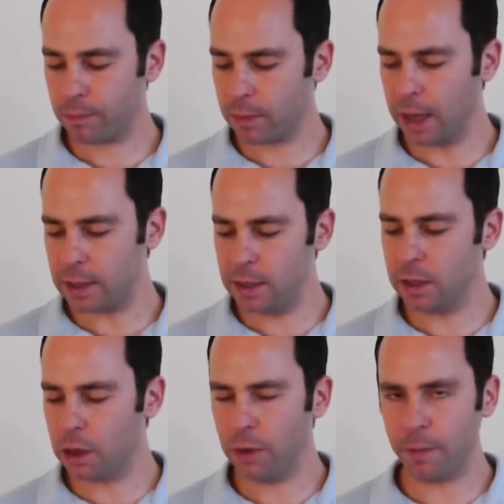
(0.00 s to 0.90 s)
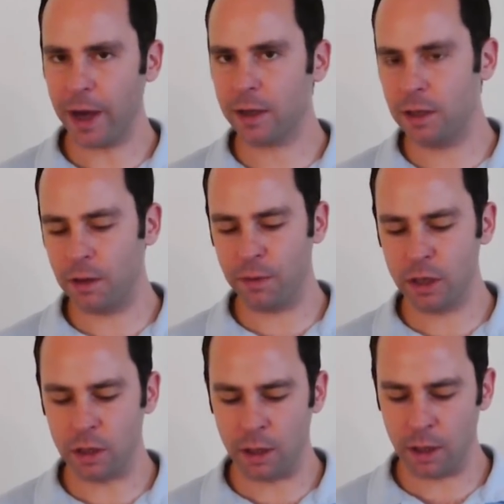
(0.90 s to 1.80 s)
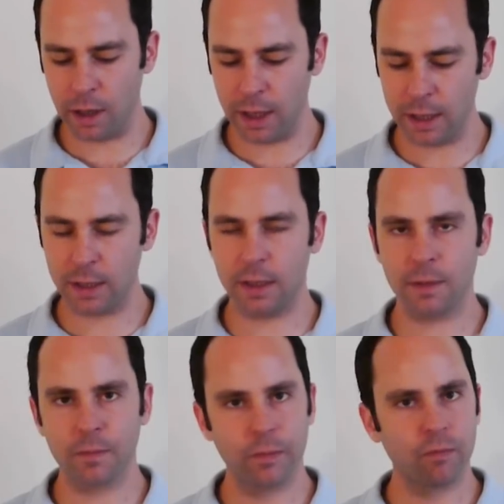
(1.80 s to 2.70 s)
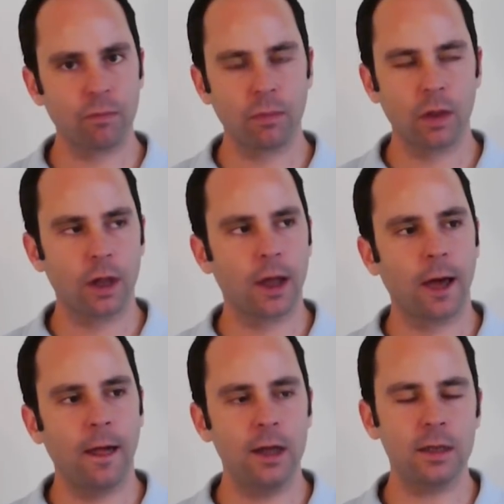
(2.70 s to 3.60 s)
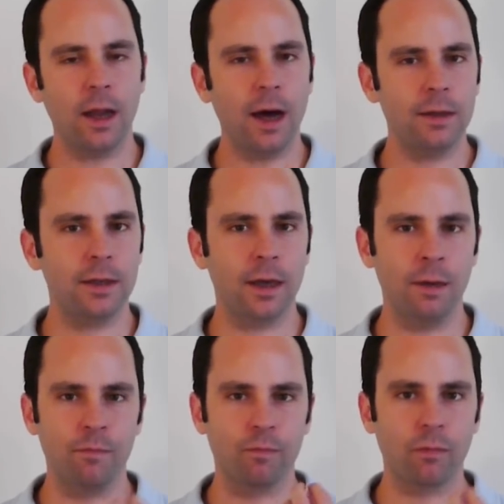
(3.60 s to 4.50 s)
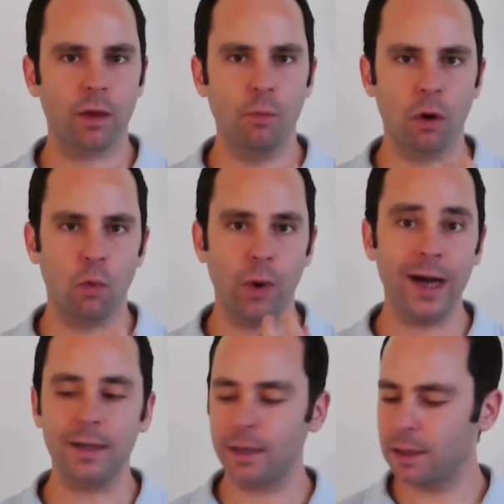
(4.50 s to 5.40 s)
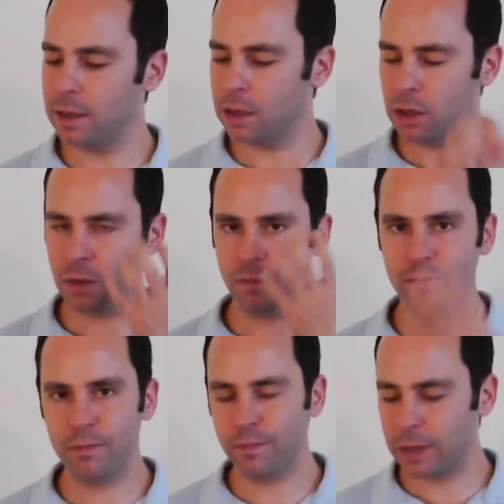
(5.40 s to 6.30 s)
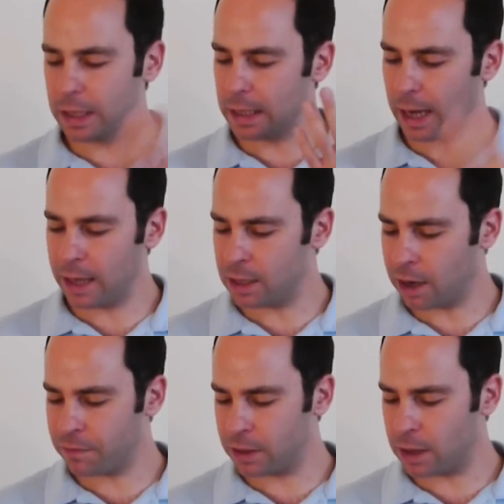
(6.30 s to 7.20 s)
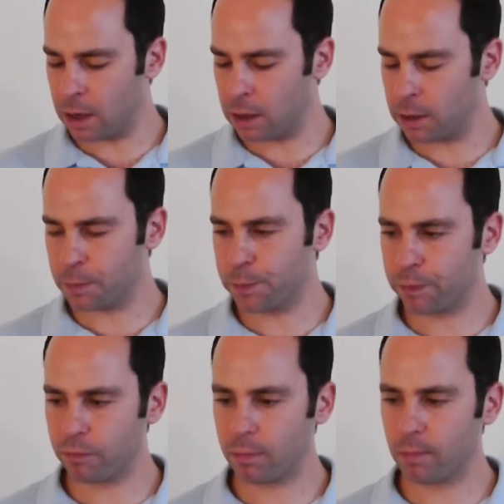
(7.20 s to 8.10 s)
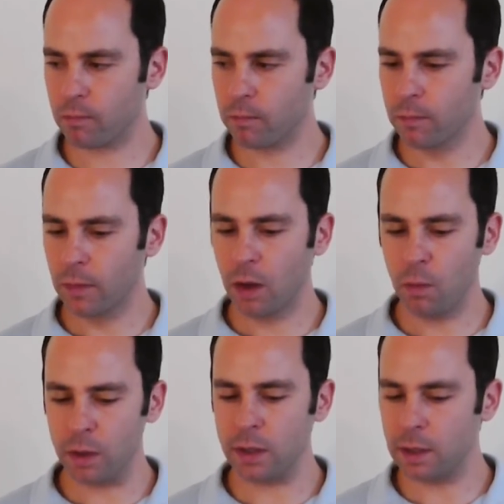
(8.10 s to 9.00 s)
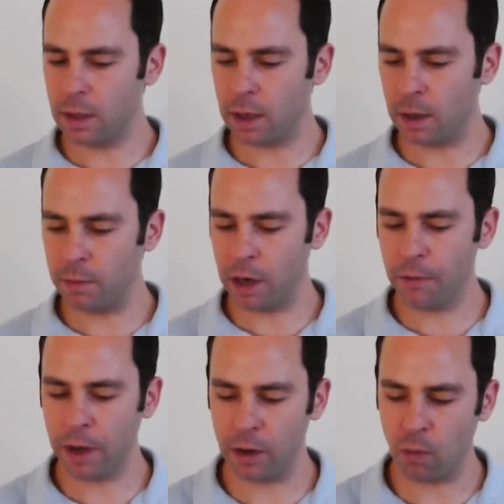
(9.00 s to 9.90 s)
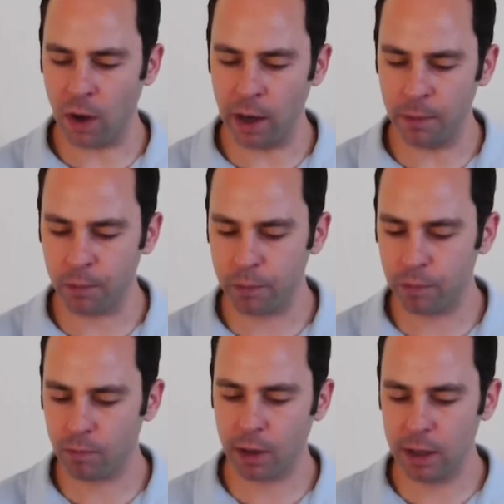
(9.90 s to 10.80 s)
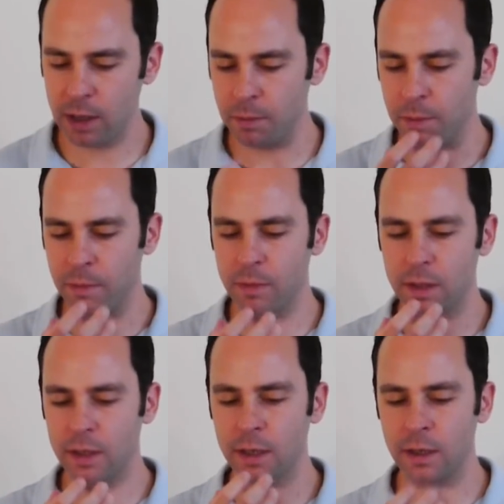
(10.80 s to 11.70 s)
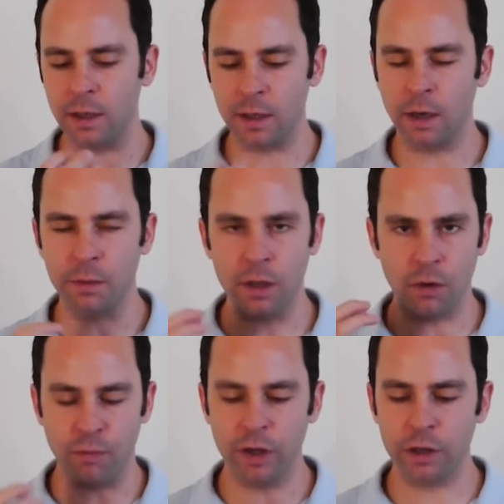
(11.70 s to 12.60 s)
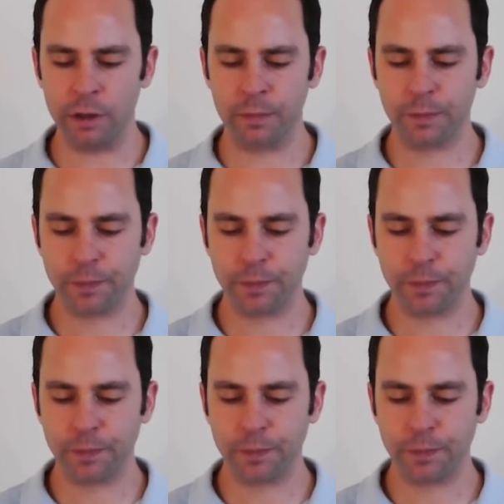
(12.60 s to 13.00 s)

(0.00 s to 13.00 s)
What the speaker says: Yeah, still going back to the original, it's a lot more wet. It just slides off the tongue, whereas the aerated wine seemed to stick to the tongue, was a little richer.